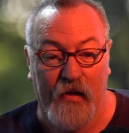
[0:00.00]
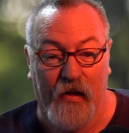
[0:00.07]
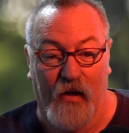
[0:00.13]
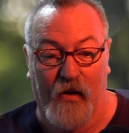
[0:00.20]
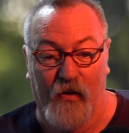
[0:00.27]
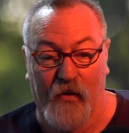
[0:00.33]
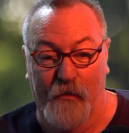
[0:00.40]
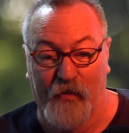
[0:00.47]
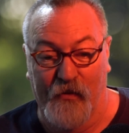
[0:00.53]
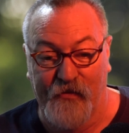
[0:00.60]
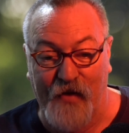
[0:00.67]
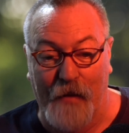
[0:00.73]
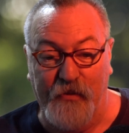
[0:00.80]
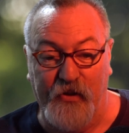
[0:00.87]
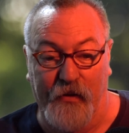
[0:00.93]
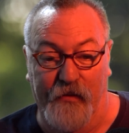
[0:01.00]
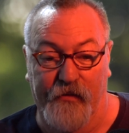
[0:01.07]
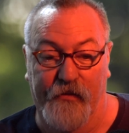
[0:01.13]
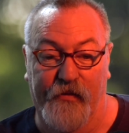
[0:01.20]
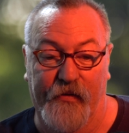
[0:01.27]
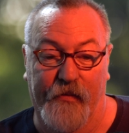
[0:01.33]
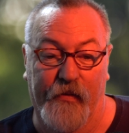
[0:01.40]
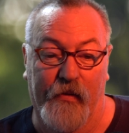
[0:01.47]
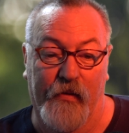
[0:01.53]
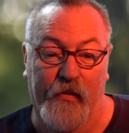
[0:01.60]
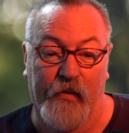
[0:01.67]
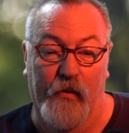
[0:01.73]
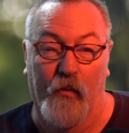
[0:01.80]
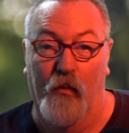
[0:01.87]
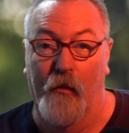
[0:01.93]
or perceptions,
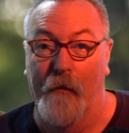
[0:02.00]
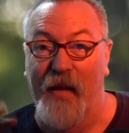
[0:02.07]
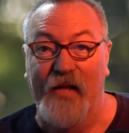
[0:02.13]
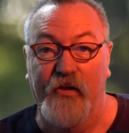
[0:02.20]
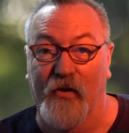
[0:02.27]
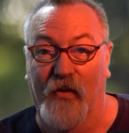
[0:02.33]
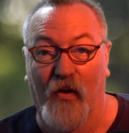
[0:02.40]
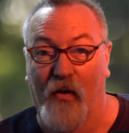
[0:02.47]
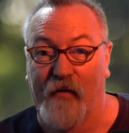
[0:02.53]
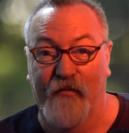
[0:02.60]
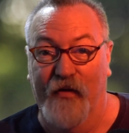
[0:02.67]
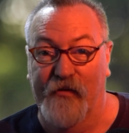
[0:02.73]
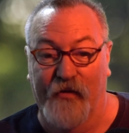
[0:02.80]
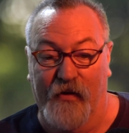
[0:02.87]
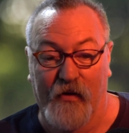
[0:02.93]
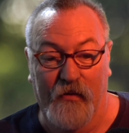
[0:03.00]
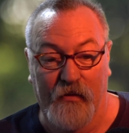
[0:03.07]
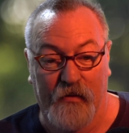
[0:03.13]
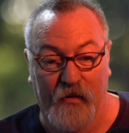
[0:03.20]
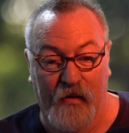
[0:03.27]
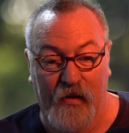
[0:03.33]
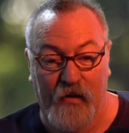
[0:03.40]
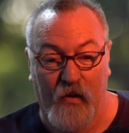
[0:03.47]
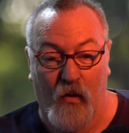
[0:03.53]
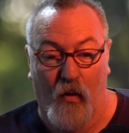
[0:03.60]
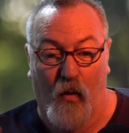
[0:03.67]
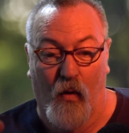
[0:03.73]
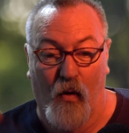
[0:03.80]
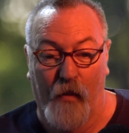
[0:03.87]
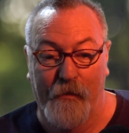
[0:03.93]
mental or physical,
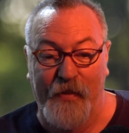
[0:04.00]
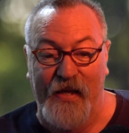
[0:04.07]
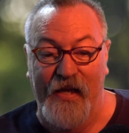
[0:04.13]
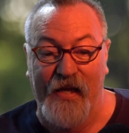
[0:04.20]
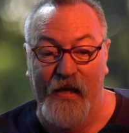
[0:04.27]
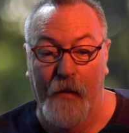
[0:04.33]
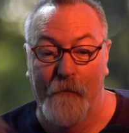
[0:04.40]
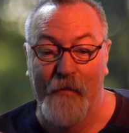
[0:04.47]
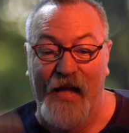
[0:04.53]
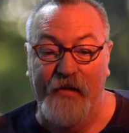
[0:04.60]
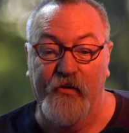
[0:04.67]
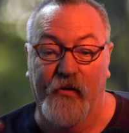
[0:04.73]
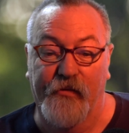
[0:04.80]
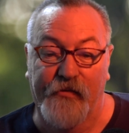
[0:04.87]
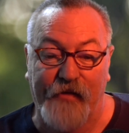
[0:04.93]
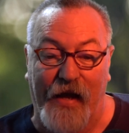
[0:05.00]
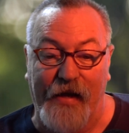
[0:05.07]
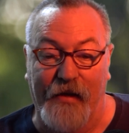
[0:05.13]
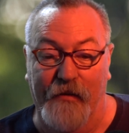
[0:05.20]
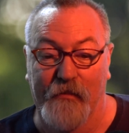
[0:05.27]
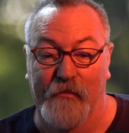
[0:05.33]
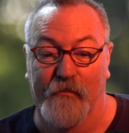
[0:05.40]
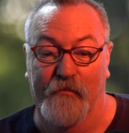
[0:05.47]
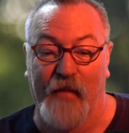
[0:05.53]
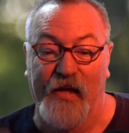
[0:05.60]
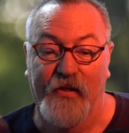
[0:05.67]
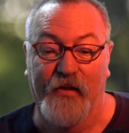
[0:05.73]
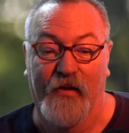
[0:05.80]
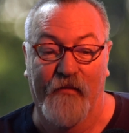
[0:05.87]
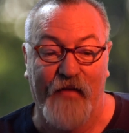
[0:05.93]
or being a mental state,
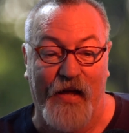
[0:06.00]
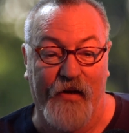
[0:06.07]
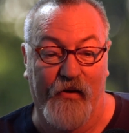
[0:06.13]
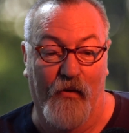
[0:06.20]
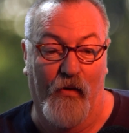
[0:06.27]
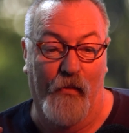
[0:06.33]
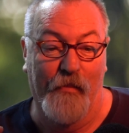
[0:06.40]
mental event, or